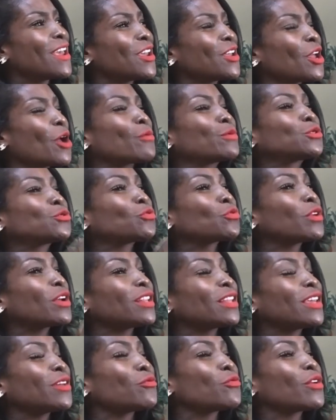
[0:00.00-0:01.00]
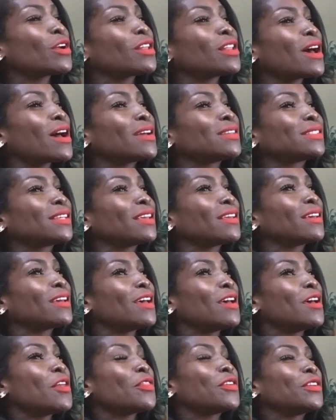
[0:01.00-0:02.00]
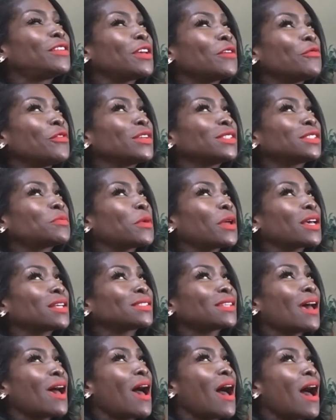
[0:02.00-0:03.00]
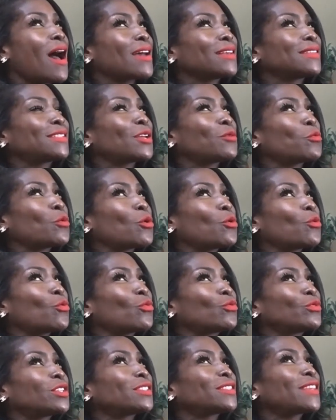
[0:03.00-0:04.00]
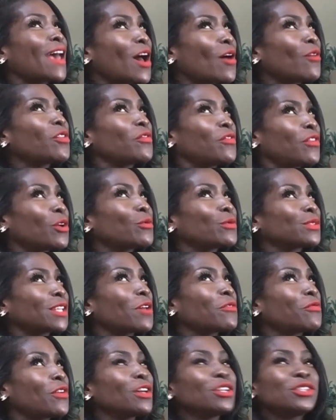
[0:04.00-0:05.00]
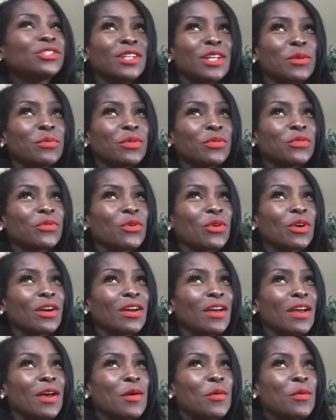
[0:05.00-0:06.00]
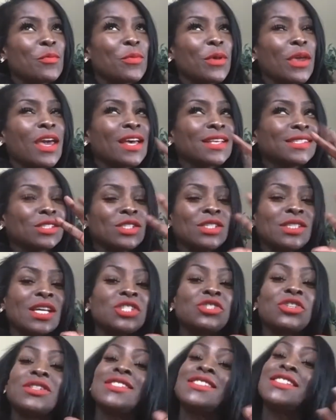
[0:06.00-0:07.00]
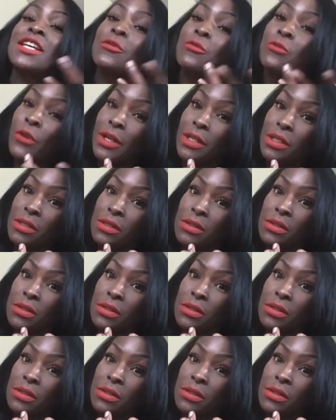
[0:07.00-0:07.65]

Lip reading: I was really realizing the difference, because I said, well, just how the fuck was I functioning before? Because it's such a difference